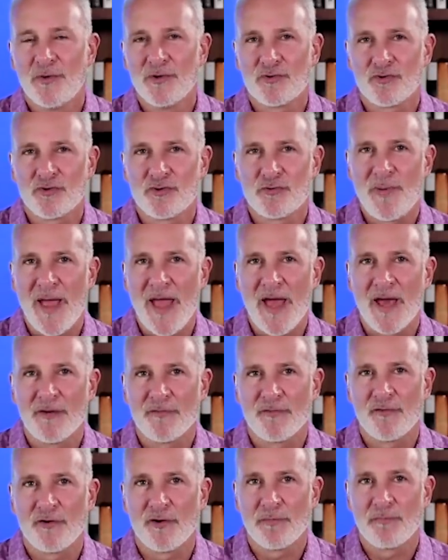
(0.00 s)
which was
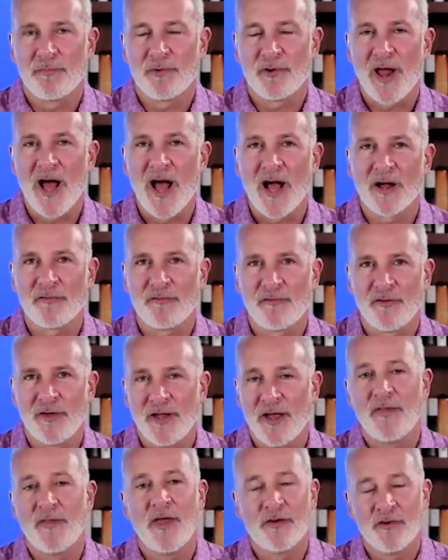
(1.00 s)
banned for
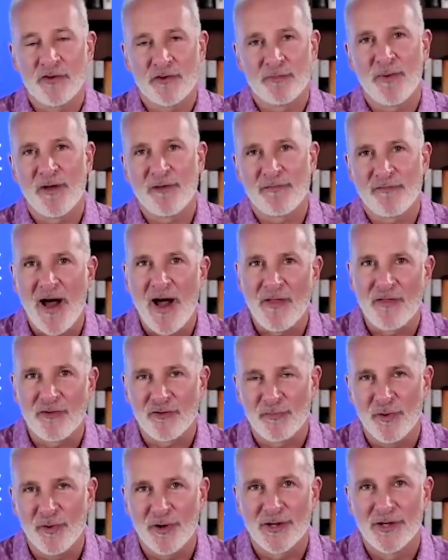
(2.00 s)
pornography, and then there's my
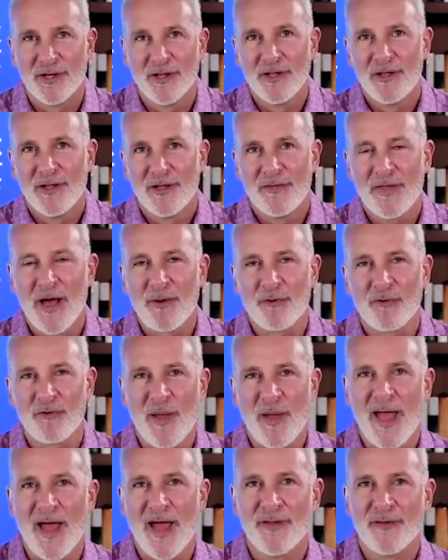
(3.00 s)
father's book. Wow. That was
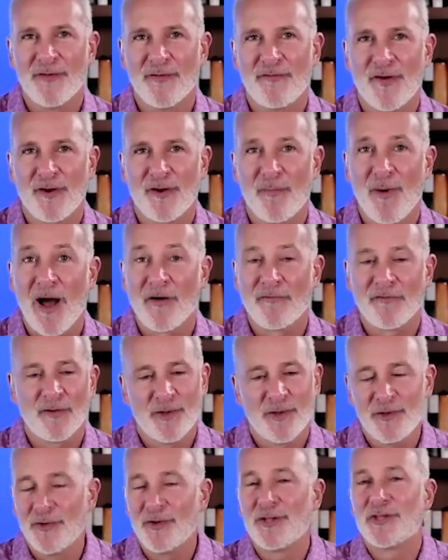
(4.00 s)
banned, the Federal Mafia.
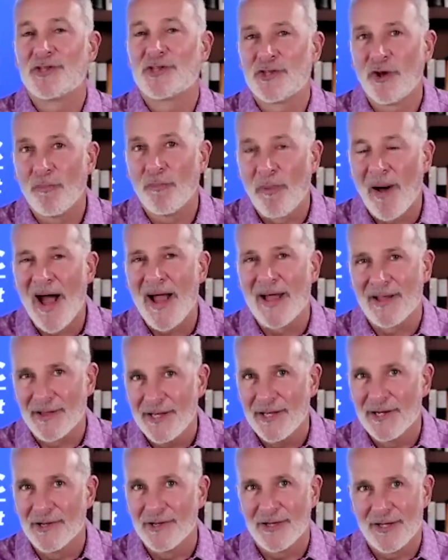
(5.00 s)
But you can still buy it
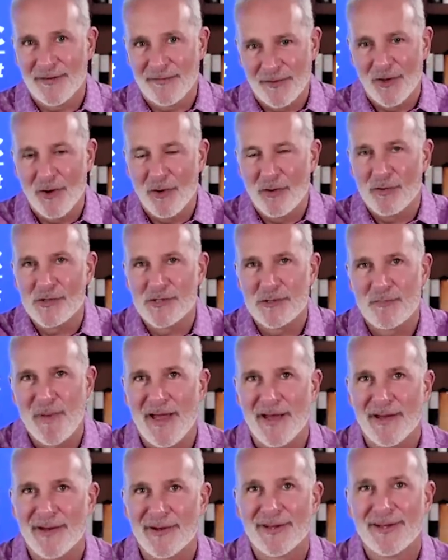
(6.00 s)
legally, even though it was
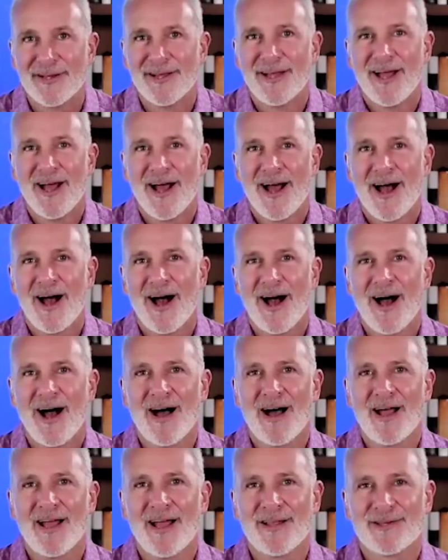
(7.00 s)
banned.
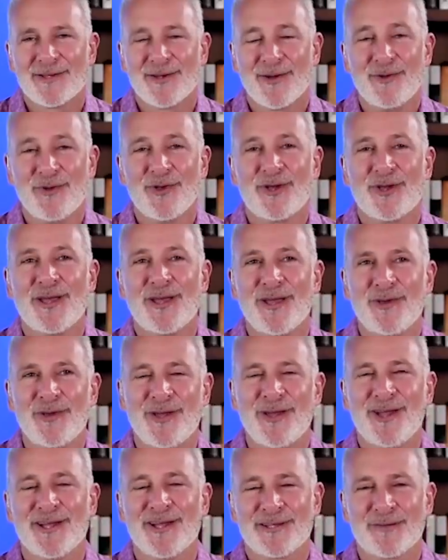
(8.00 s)
And so you can
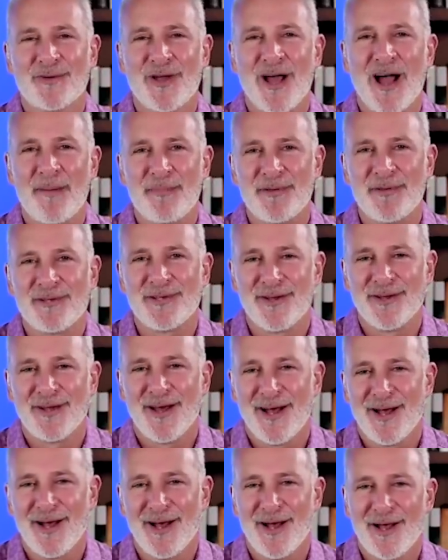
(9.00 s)
get some copies
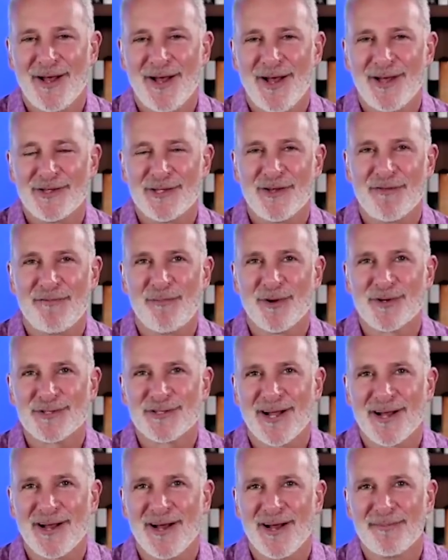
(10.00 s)
at
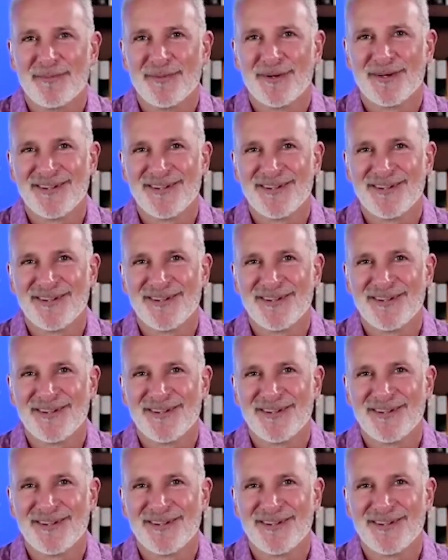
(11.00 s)
shiftbooks.com.